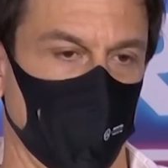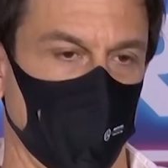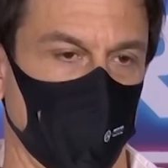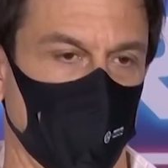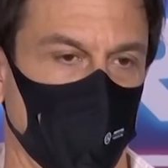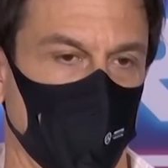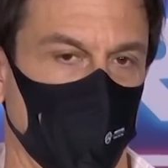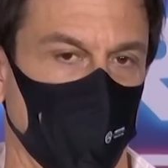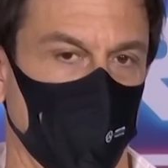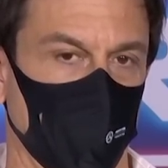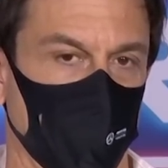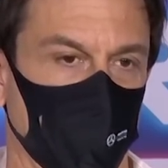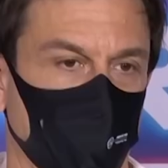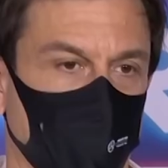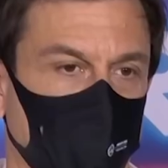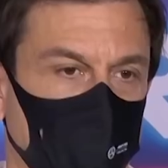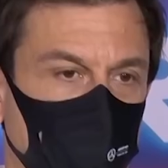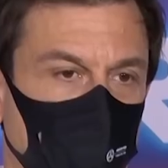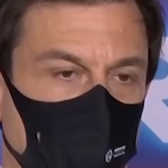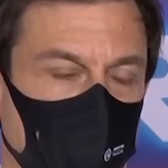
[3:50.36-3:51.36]
and
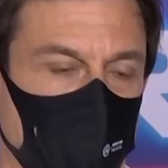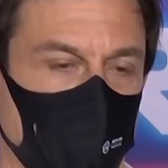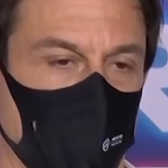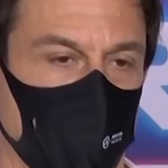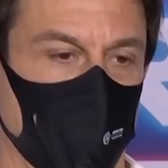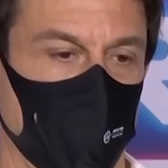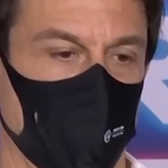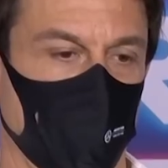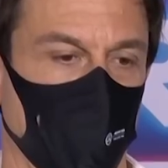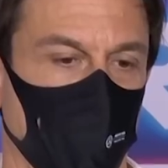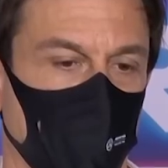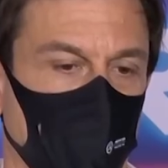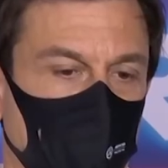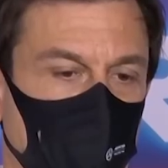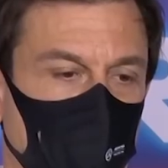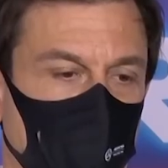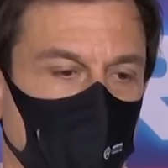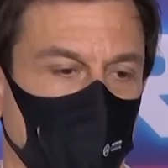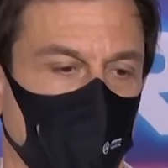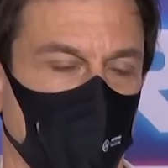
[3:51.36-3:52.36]
especially
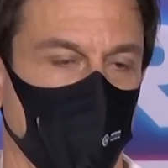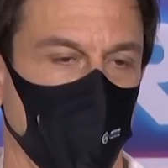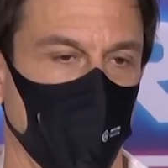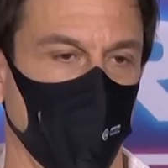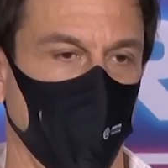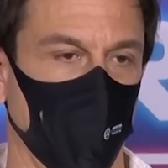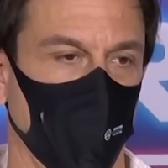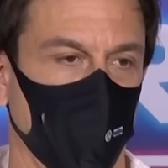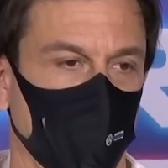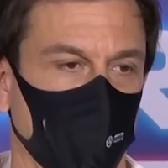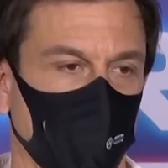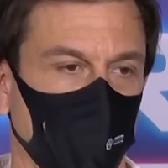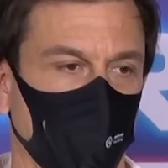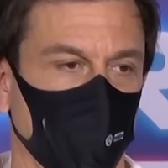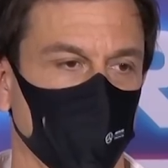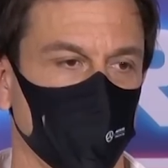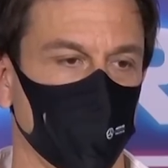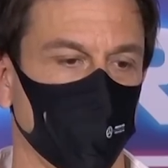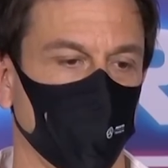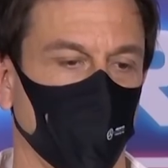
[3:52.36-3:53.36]
in a, in a,
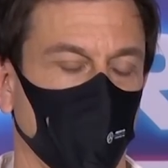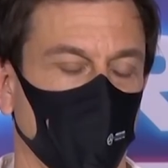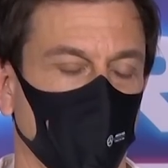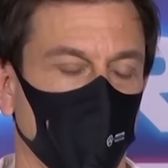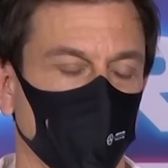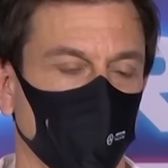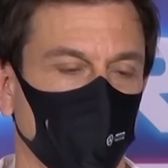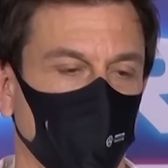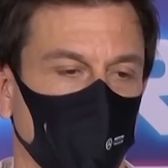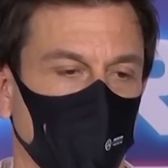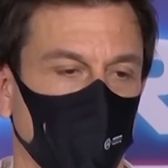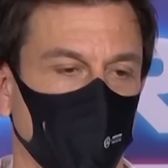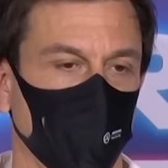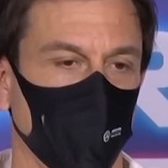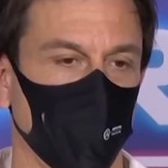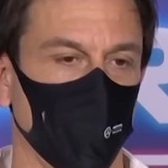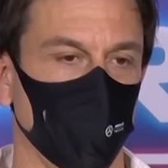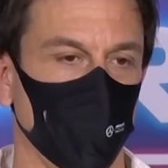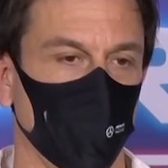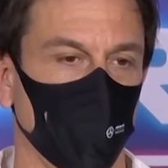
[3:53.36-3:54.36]
in a sport
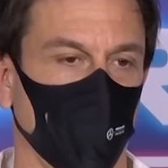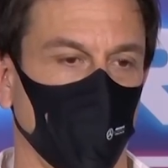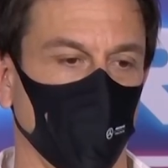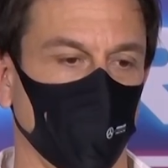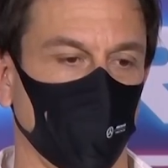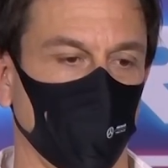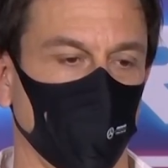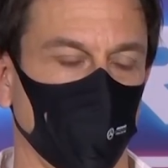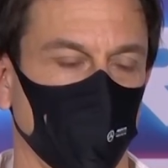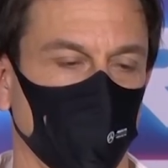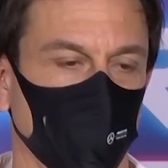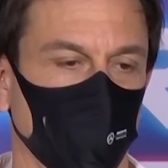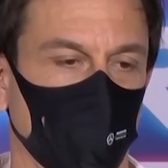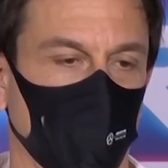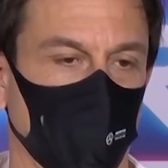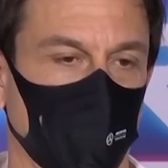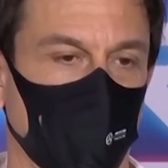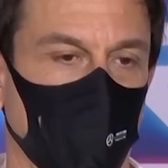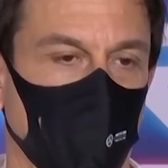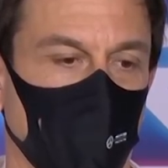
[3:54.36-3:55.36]
that is not
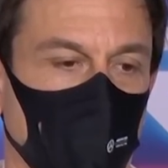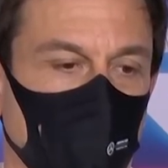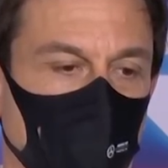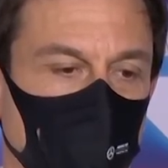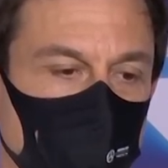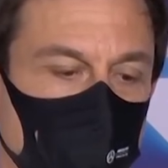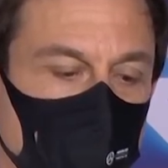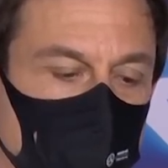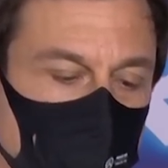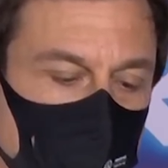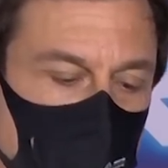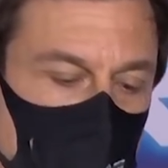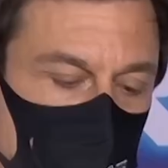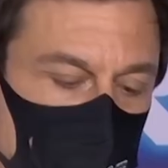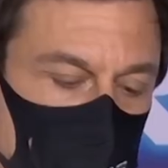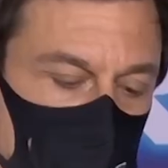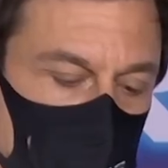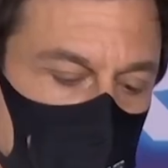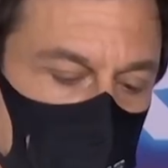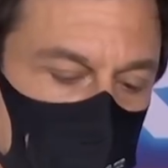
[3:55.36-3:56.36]
that cannot be
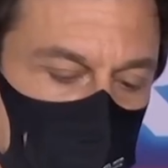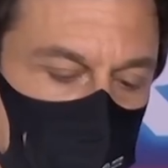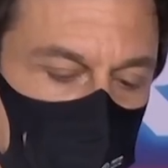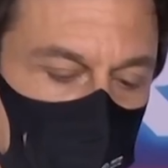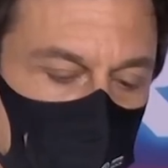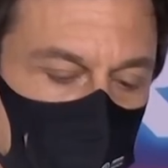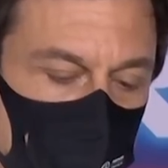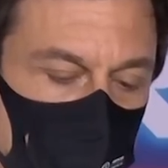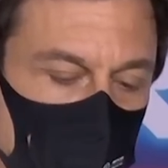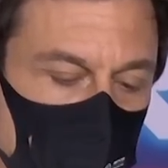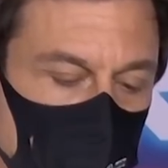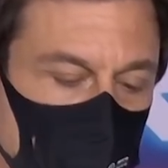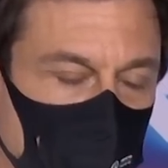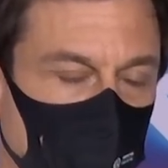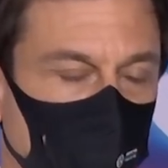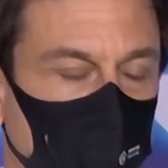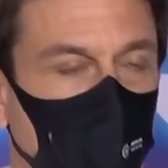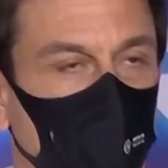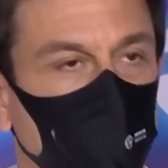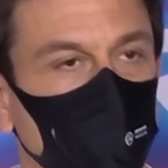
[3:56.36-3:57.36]
proud at that stage yet
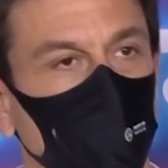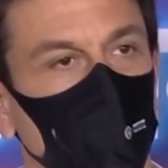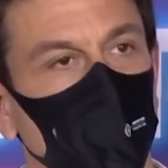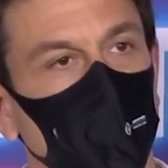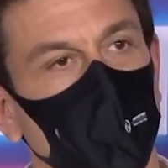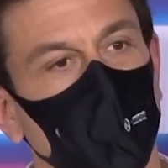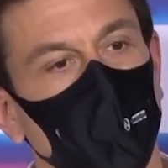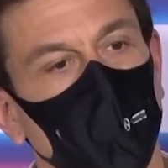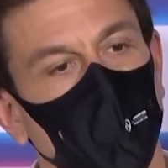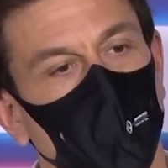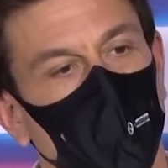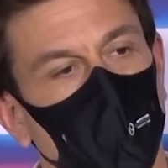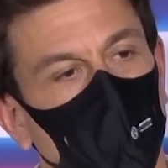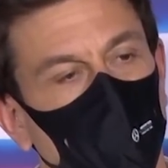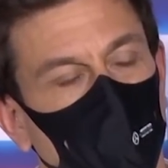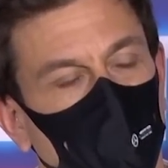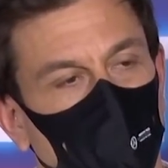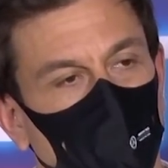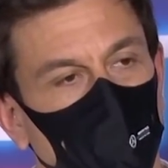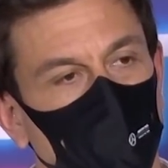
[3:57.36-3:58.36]
about
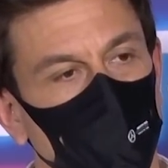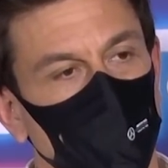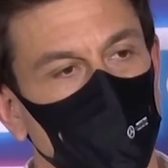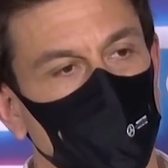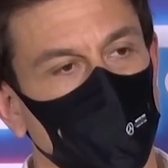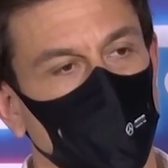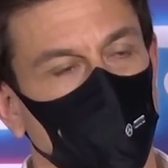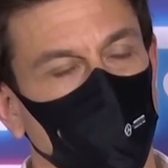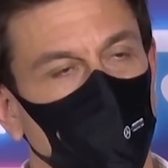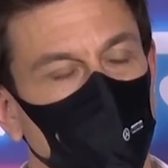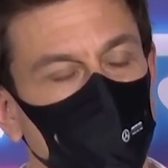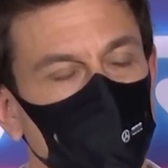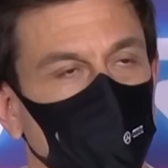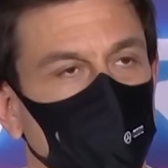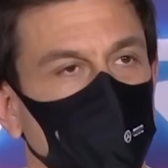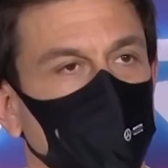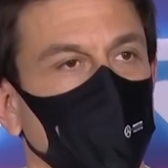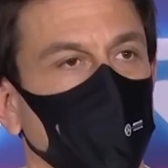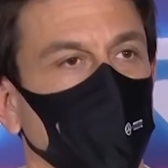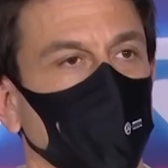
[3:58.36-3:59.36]
uh, its
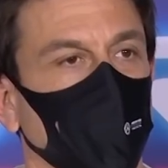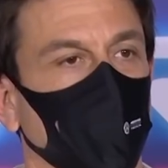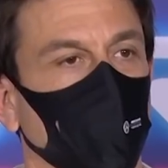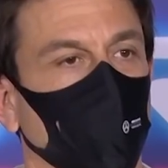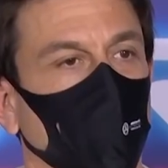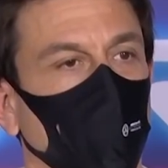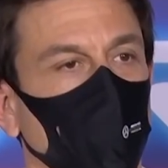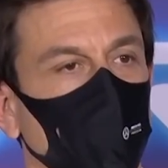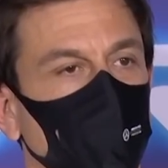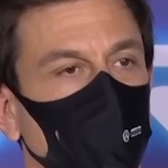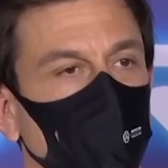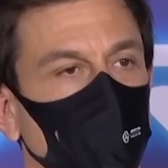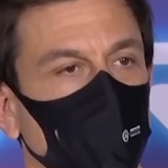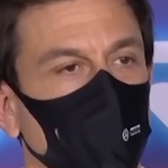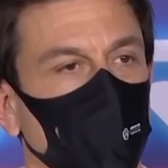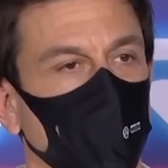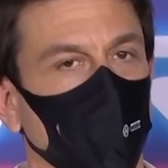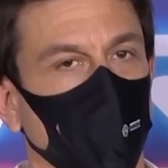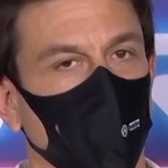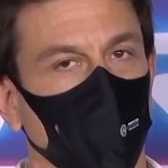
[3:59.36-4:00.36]
diversity and
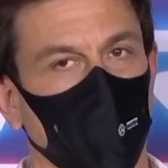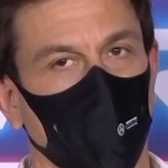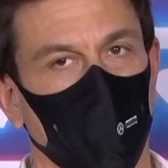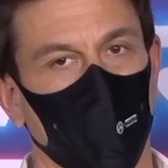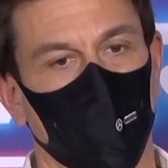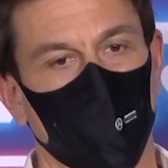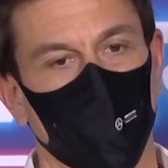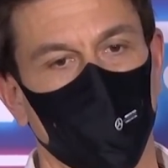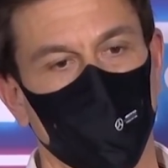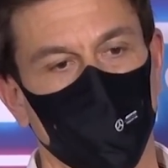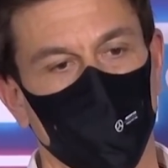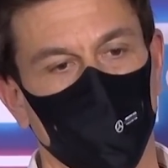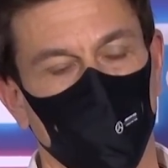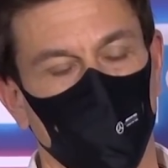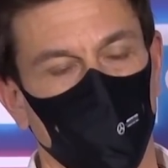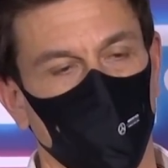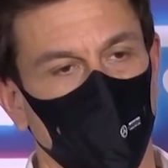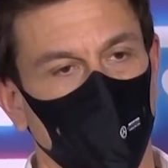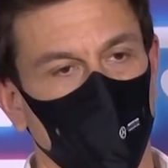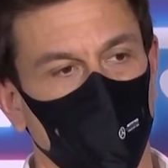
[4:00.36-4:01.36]
equality.
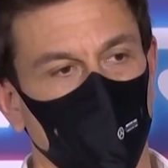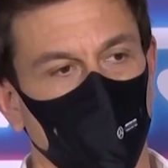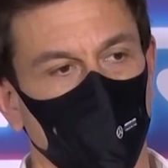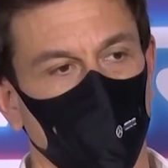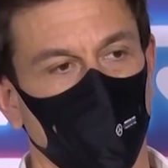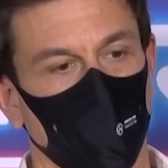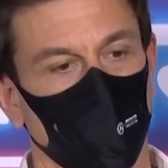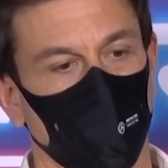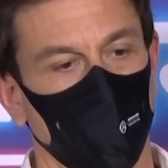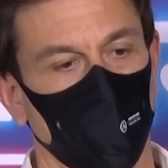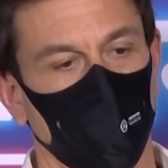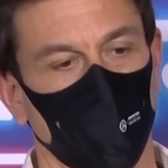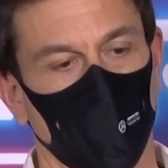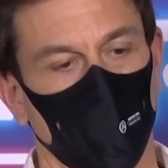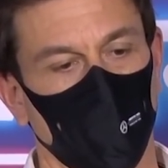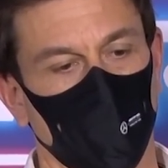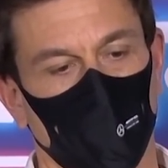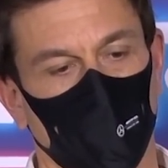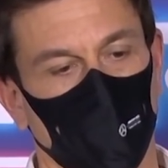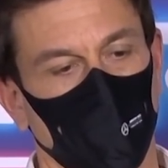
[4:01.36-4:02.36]
Um,
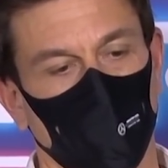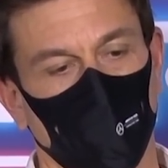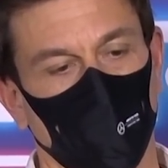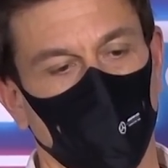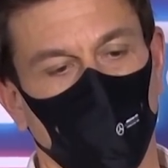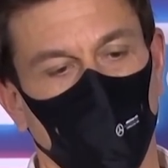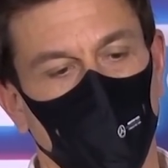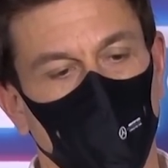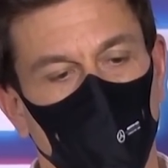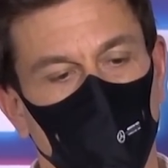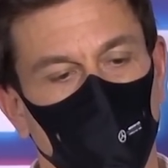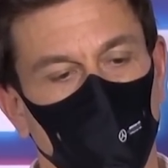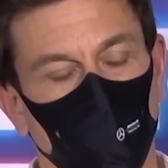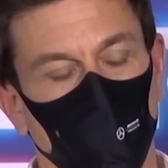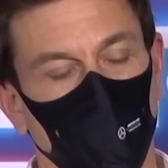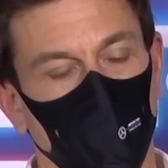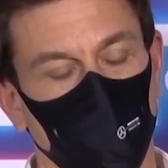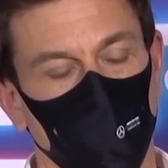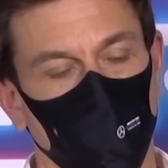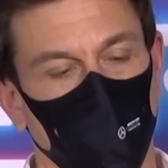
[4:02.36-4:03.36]
we need
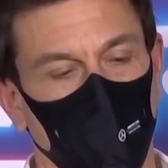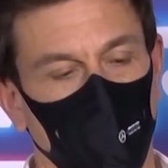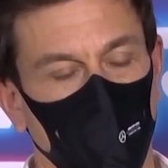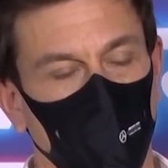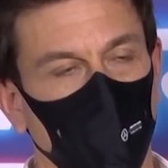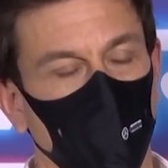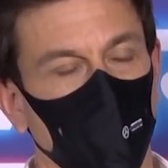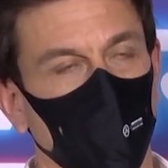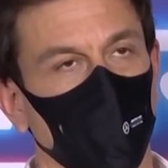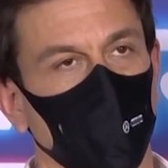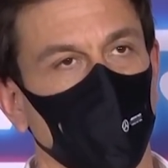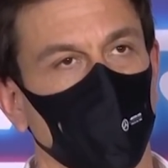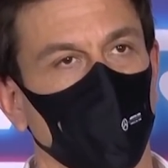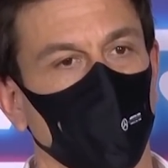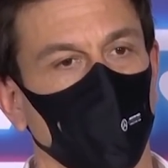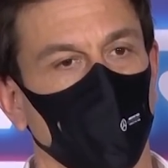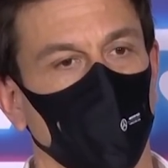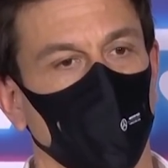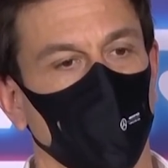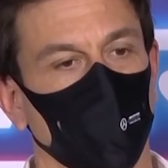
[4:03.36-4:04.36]
we are threading a,
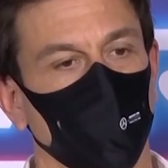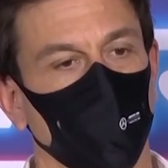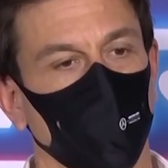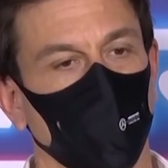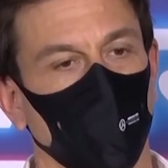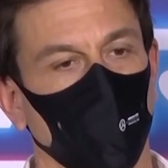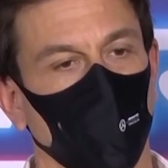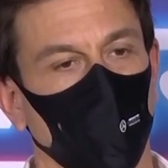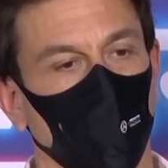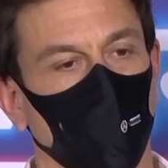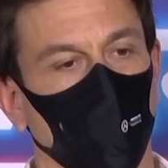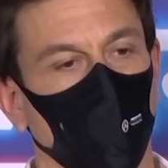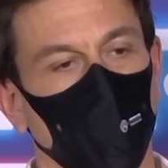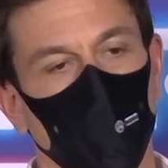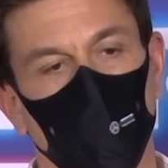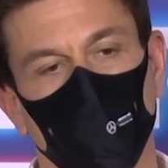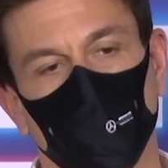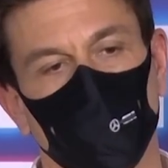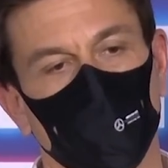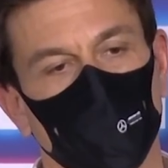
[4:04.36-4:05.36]
um, we
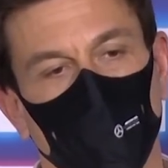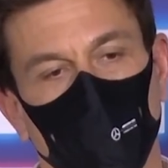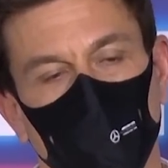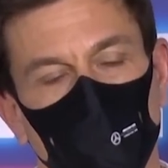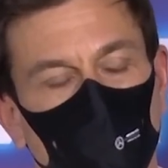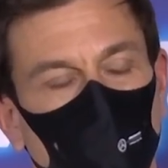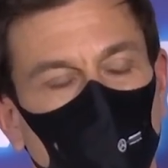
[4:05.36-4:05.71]
need to just get the